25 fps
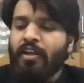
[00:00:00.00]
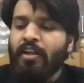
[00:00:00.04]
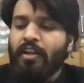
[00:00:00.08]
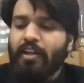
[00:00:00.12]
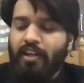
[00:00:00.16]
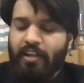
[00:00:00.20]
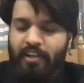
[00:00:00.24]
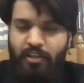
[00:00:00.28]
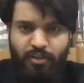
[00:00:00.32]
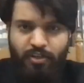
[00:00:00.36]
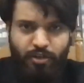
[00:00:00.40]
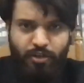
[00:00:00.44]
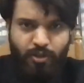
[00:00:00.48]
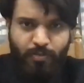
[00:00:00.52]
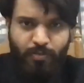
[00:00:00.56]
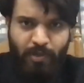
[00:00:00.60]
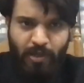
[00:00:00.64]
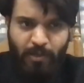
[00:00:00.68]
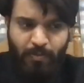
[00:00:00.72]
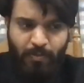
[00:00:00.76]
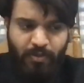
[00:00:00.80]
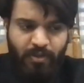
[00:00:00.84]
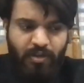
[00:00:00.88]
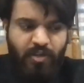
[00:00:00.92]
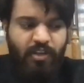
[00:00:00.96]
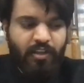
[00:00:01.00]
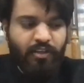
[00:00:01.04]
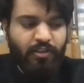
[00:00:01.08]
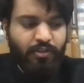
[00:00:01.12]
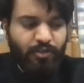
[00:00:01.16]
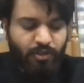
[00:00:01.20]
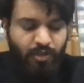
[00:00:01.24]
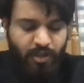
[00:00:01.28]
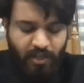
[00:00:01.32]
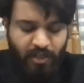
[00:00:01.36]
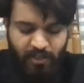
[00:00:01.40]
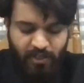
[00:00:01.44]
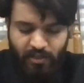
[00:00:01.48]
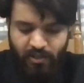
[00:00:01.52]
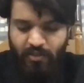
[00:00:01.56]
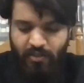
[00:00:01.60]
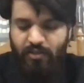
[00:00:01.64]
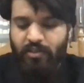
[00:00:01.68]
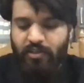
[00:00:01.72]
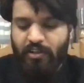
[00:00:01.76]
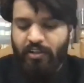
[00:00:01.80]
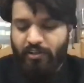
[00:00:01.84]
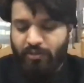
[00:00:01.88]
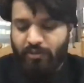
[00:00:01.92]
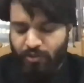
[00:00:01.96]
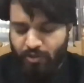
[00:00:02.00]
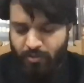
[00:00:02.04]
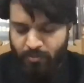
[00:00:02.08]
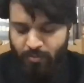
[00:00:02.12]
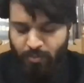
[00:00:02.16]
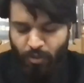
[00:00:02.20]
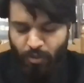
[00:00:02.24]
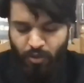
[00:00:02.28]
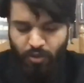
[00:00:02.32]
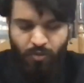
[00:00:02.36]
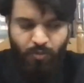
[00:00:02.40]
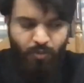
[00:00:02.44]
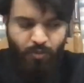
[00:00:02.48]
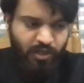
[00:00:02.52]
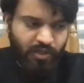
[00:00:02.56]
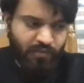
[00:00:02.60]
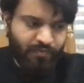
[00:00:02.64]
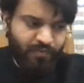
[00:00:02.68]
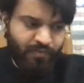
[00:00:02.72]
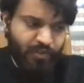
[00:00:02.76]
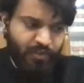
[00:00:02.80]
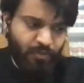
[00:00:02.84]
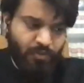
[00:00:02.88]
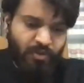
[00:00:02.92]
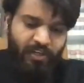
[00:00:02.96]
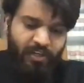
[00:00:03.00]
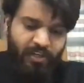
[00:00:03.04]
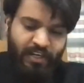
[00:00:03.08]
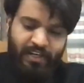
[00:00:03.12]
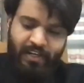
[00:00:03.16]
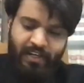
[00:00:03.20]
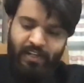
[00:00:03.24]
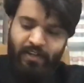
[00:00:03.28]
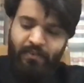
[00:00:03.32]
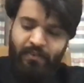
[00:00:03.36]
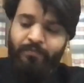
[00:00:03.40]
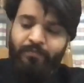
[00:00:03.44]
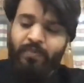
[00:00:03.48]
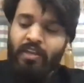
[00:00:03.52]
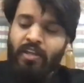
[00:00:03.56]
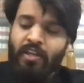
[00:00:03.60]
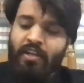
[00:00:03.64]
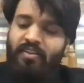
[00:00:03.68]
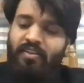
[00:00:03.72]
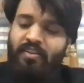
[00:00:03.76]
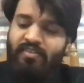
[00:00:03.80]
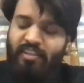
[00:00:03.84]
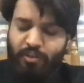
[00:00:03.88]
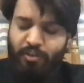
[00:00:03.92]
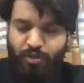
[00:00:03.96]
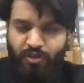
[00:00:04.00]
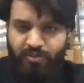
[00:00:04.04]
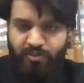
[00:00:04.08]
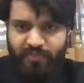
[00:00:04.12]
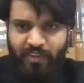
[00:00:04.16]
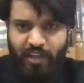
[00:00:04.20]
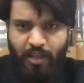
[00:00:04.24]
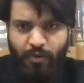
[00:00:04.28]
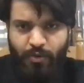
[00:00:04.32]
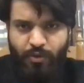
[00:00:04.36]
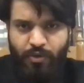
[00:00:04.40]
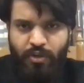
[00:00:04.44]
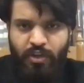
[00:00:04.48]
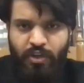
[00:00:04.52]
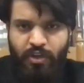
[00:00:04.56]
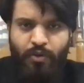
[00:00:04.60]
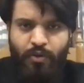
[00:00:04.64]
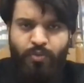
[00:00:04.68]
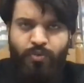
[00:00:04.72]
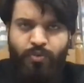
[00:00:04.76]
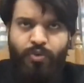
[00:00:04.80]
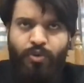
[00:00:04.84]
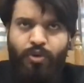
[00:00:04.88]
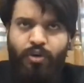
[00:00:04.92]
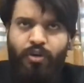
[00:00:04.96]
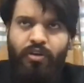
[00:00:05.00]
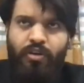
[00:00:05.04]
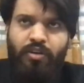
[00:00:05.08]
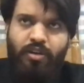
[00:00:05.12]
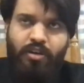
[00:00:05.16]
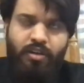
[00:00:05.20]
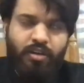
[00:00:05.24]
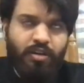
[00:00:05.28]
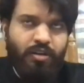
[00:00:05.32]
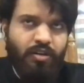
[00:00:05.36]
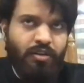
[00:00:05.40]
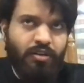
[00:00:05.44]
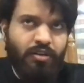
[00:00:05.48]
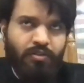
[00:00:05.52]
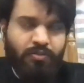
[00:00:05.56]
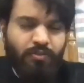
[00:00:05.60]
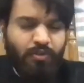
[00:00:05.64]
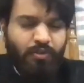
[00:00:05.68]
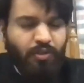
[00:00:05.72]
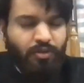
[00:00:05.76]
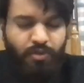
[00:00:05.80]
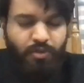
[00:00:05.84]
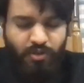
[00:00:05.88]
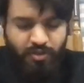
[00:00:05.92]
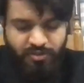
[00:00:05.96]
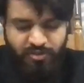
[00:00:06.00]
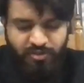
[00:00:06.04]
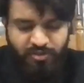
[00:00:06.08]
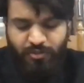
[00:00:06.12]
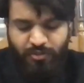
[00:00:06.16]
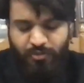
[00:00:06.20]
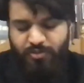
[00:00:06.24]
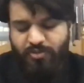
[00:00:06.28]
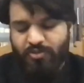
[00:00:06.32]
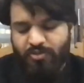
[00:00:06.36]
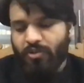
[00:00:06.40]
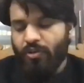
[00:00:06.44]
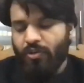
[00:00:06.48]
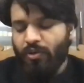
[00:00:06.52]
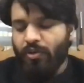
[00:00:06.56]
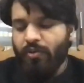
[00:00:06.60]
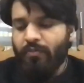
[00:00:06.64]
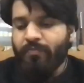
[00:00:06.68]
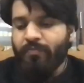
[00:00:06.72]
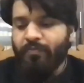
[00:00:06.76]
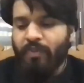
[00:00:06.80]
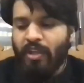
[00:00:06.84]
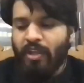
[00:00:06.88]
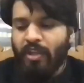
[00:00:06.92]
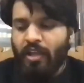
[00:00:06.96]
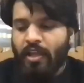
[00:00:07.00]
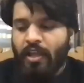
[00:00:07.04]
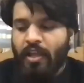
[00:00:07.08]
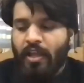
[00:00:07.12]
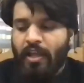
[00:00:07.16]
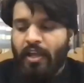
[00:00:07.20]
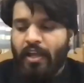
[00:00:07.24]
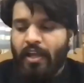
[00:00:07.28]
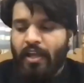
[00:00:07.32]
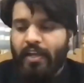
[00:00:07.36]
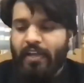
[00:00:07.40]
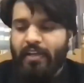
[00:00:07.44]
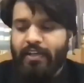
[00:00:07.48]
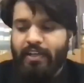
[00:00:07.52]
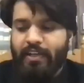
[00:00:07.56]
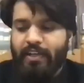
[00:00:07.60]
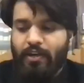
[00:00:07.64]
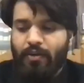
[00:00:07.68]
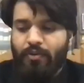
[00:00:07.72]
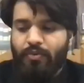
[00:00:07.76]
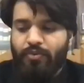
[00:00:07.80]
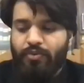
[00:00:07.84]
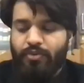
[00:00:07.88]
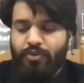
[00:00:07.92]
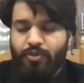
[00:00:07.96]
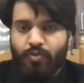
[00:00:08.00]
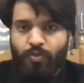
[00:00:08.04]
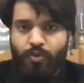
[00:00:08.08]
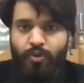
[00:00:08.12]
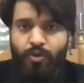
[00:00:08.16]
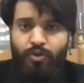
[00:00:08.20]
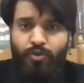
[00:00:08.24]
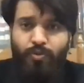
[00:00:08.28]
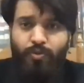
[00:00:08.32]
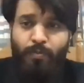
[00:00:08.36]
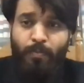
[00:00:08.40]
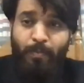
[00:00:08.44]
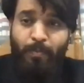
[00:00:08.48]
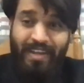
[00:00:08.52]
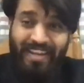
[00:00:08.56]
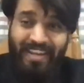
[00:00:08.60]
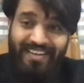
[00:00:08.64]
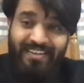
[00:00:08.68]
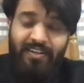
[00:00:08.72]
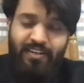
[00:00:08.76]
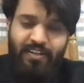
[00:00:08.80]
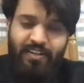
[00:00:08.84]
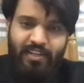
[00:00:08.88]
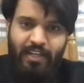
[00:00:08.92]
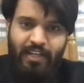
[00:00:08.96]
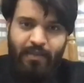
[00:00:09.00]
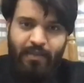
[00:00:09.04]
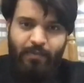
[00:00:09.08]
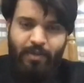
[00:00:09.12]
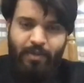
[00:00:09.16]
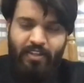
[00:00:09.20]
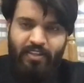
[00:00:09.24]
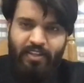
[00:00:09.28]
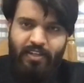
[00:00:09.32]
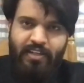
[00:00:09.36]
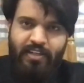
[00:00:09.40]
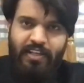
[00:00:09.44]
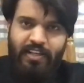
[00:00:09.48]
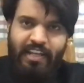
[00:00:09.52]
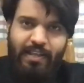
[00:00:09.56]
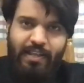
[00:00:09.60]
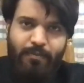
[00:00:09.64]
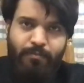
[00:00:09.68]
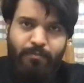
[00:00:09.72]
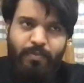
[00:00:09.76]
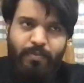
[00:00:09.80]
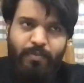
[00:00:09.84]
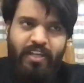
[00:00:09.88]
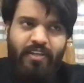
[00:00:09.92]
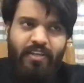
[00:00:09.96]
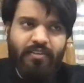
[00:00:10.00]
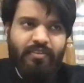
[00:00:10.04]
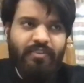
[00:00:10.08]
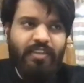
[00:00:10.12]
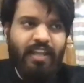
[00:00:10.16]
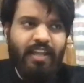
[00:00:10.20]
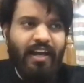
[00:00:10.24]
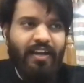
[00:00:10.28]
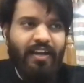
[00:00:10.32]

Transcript: in your paper, in your article, in your blog, whatever you're writing, say you have narrowed down on unconstitutional law, and now you want to make a claim, and the claim being that